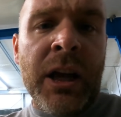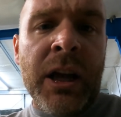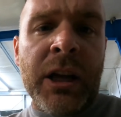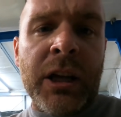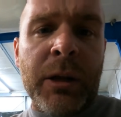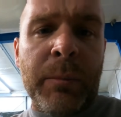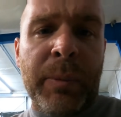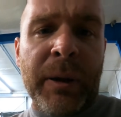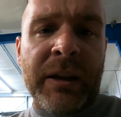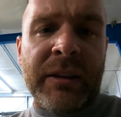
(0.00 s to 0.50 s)

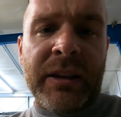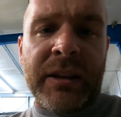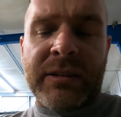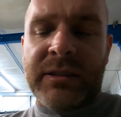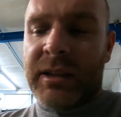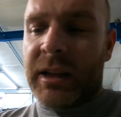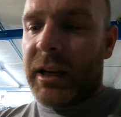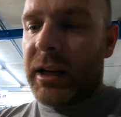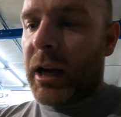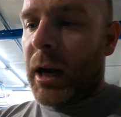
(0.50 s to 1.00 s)
You pick this
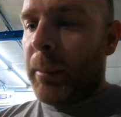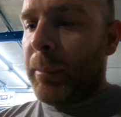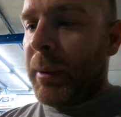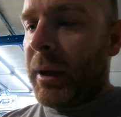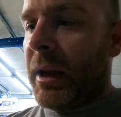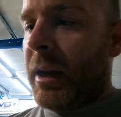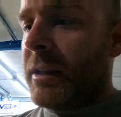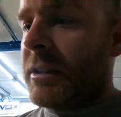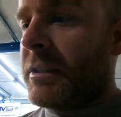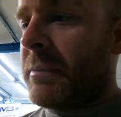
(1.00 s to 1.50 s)
thing up
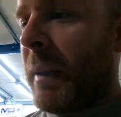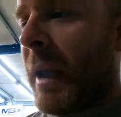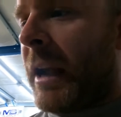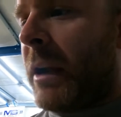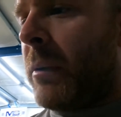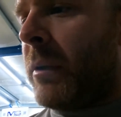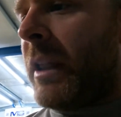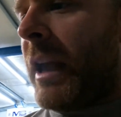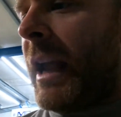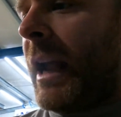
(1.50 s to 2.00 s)
and smack it
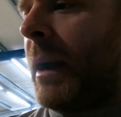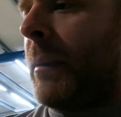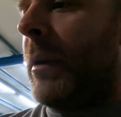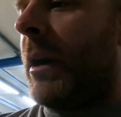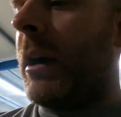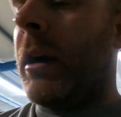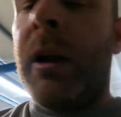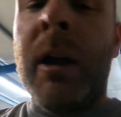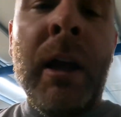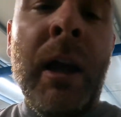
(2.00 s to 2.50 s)
with a
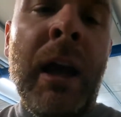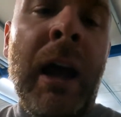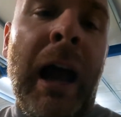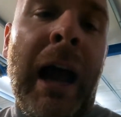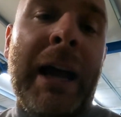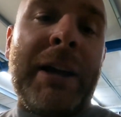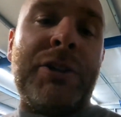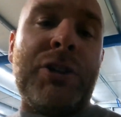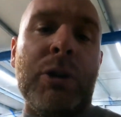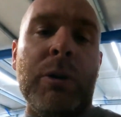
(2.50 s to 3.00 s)
hammer.
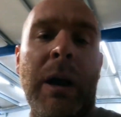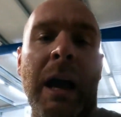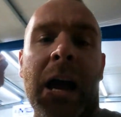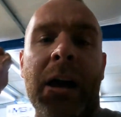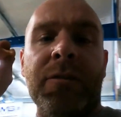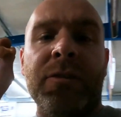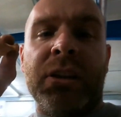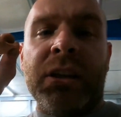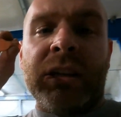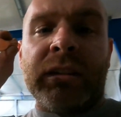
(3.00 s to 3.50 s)
I do
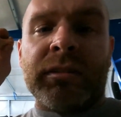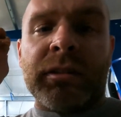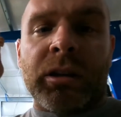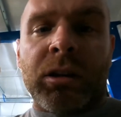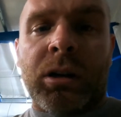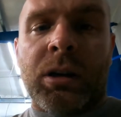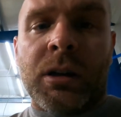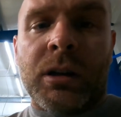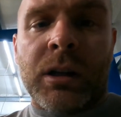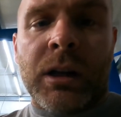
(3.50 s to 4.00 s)
have these
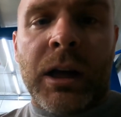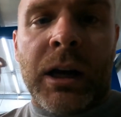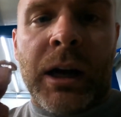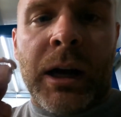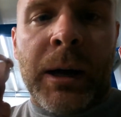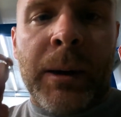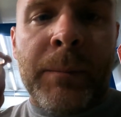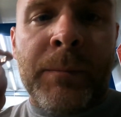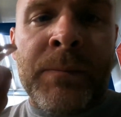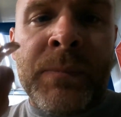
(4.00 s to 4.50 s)

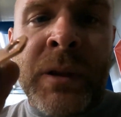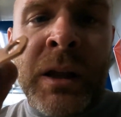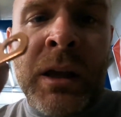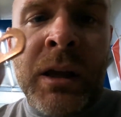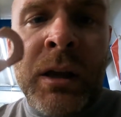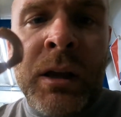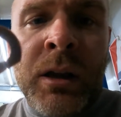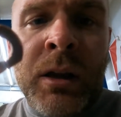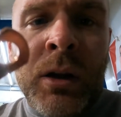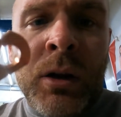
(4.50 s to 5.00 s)
little
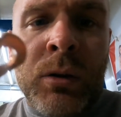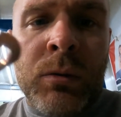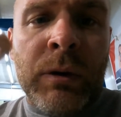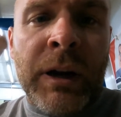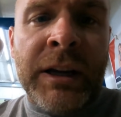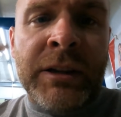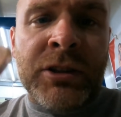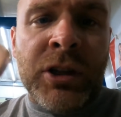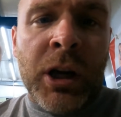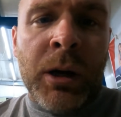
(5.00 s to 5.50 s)

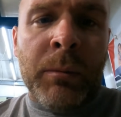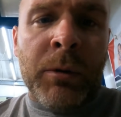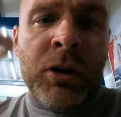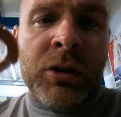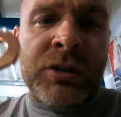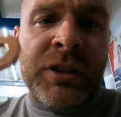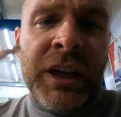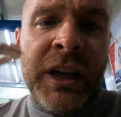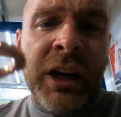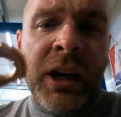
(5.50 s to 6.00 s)
ring
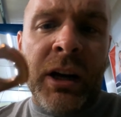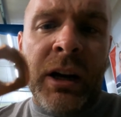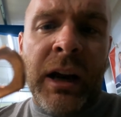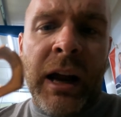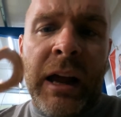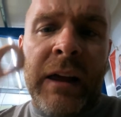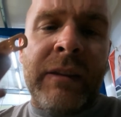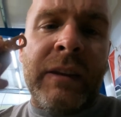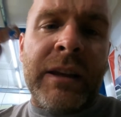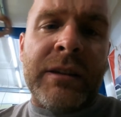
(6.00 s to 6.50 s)
terminals here,
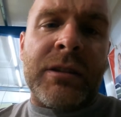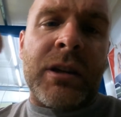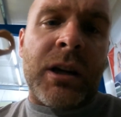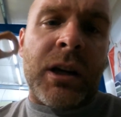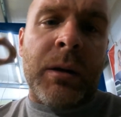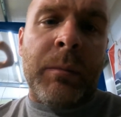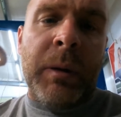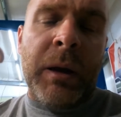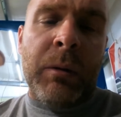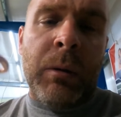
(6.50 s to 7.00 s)
and these are
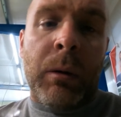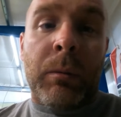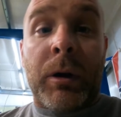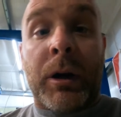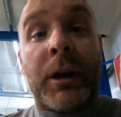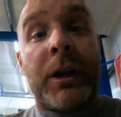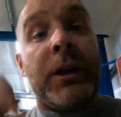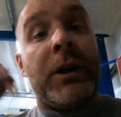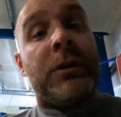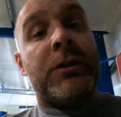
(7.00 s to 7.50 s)
gonna be what we're
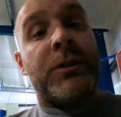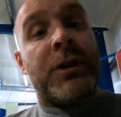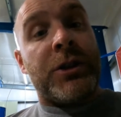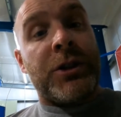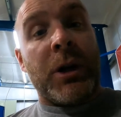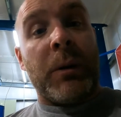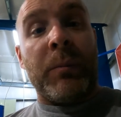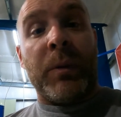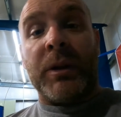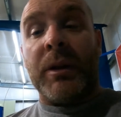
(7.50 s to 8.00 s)
gonna use to
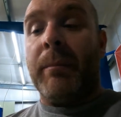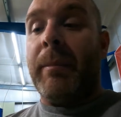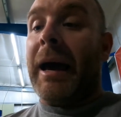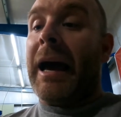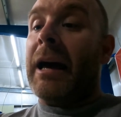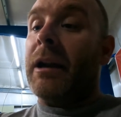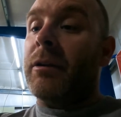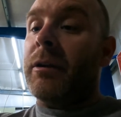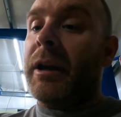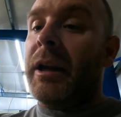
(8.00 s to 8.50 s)
jump on the
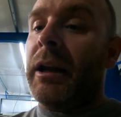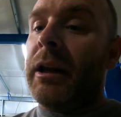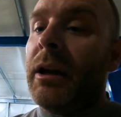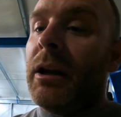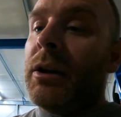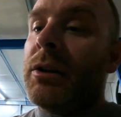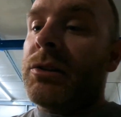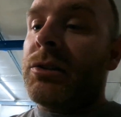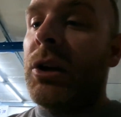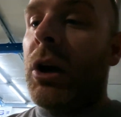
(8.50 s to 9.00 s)
battery.
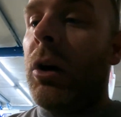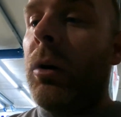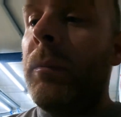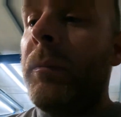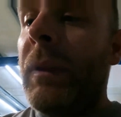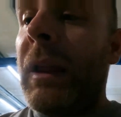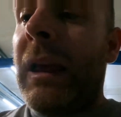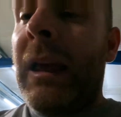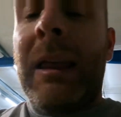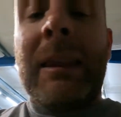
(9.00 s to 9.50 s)
So
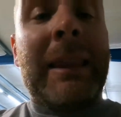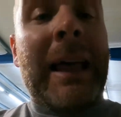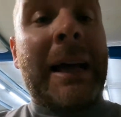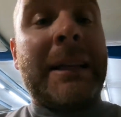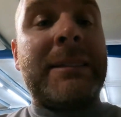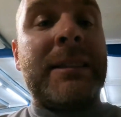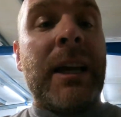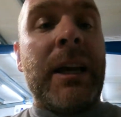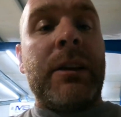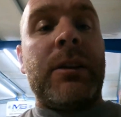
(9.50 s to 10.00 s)

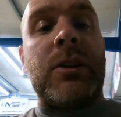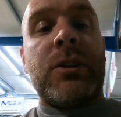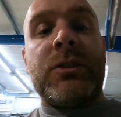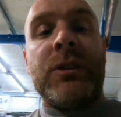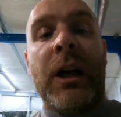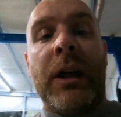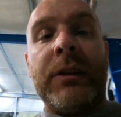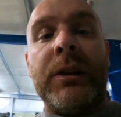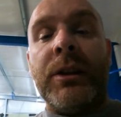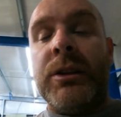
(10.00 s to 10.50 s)
that's it. There's
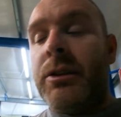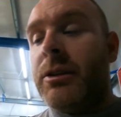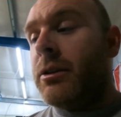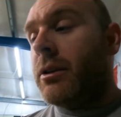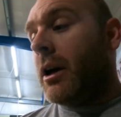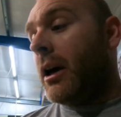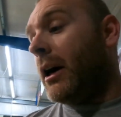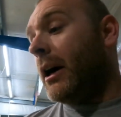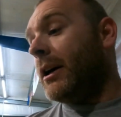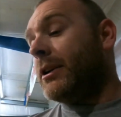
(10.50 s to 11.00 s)
nothing
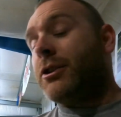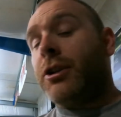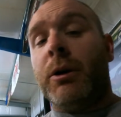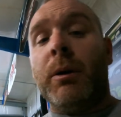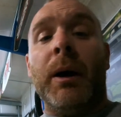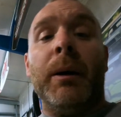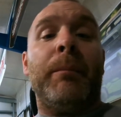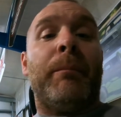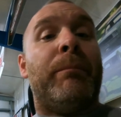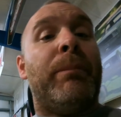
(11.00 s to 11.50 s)
to
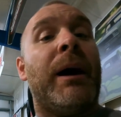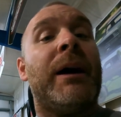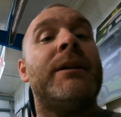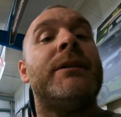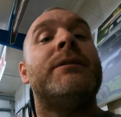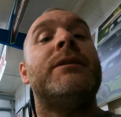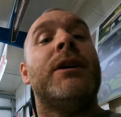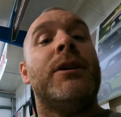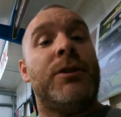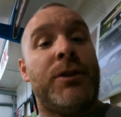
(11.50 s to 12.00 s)
it
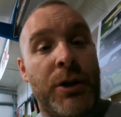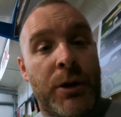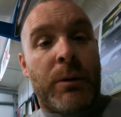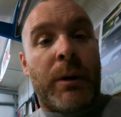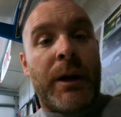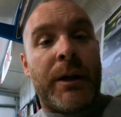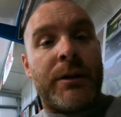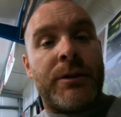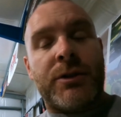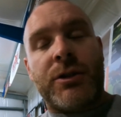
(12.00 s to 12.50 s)
but to do
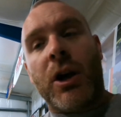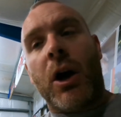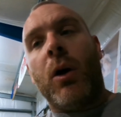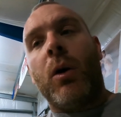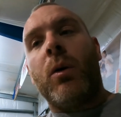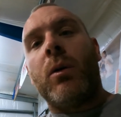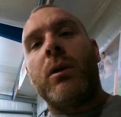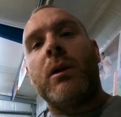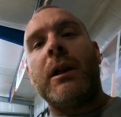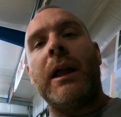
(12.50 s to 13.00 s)
it.
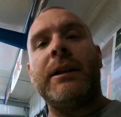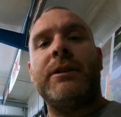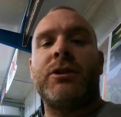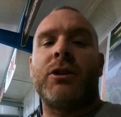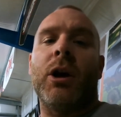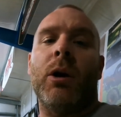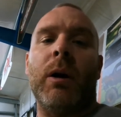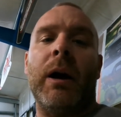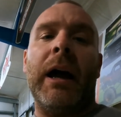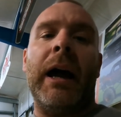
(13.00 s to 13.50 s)
So let's
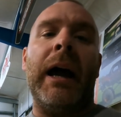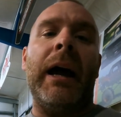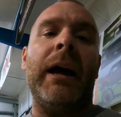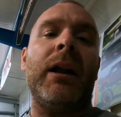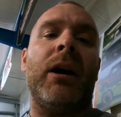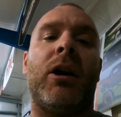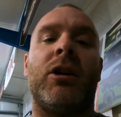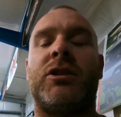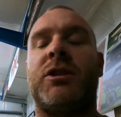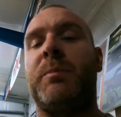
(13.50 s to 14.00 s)
go ahead.
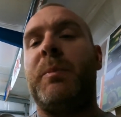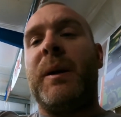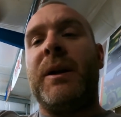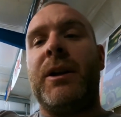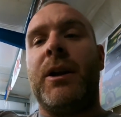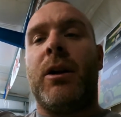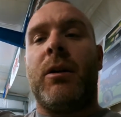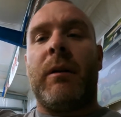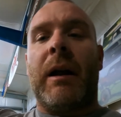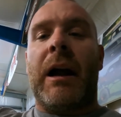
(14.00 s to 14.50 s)
I'll spin
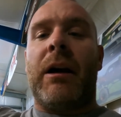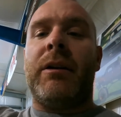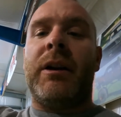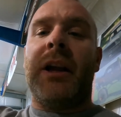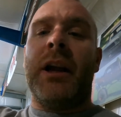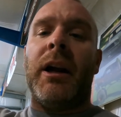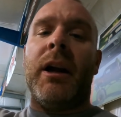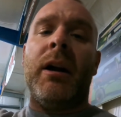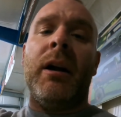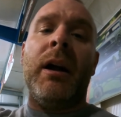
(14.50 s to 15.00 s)
you around
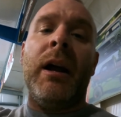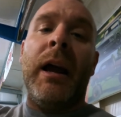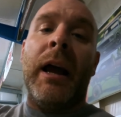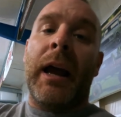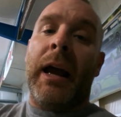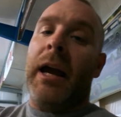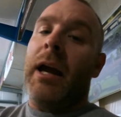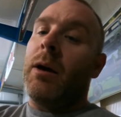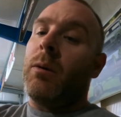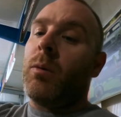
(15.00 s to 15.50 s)
here
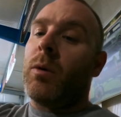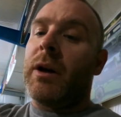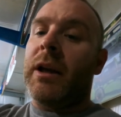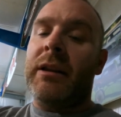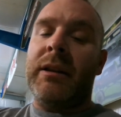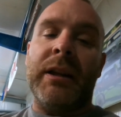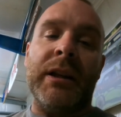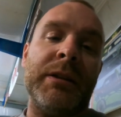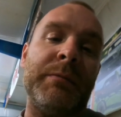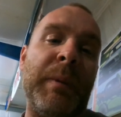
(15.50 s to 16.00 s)
and we'll
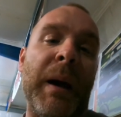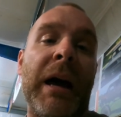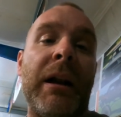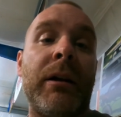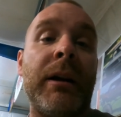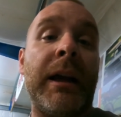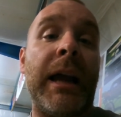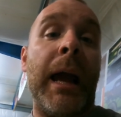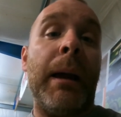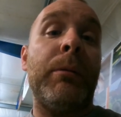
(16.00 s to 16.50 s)
get these
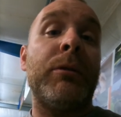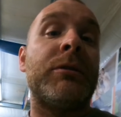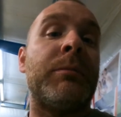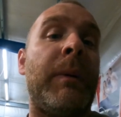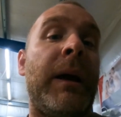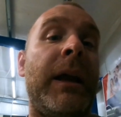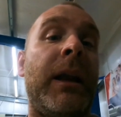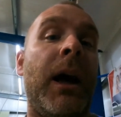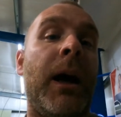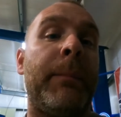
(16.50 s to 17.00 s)
battery cables
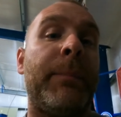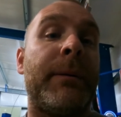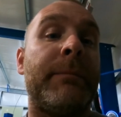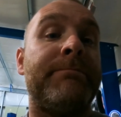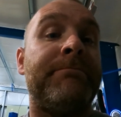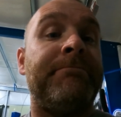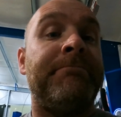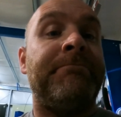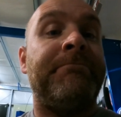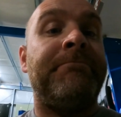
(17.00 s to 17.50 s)
made
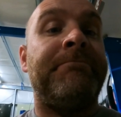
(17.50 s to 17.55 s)
up.